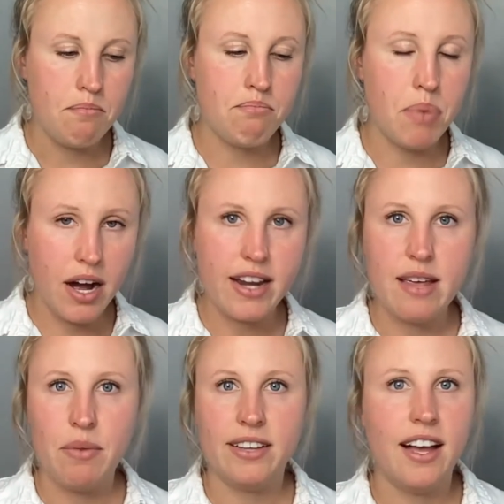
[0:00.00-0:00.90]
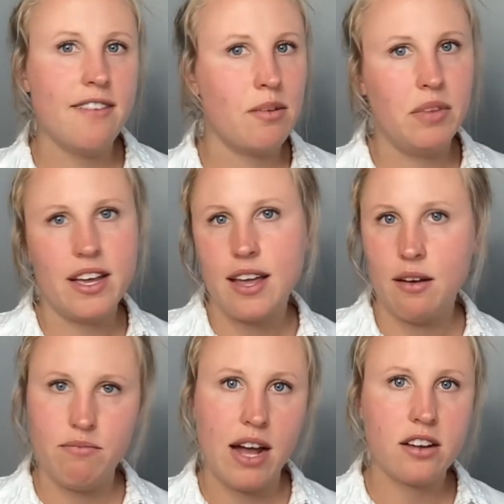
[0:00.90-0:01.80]
But in my life, I'm like,
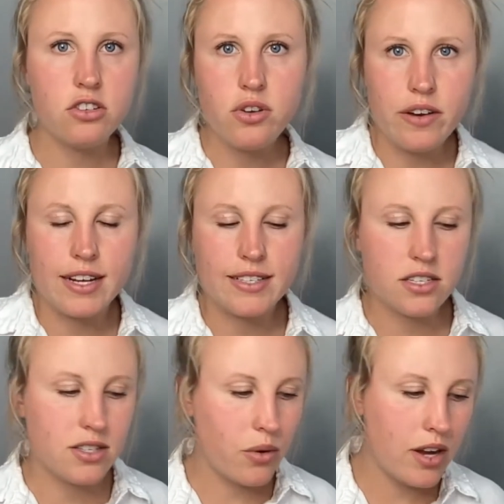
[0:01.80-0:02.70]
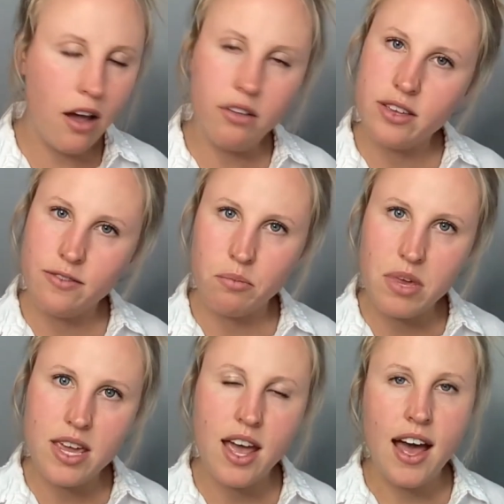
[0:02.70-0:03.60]
I'm not going to do it because it's so unhealthy for
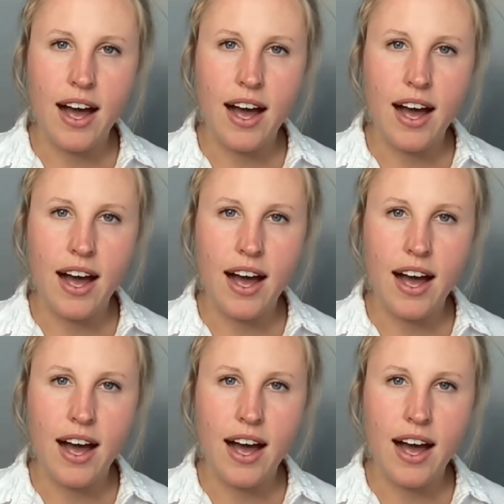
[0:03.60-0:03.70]
me.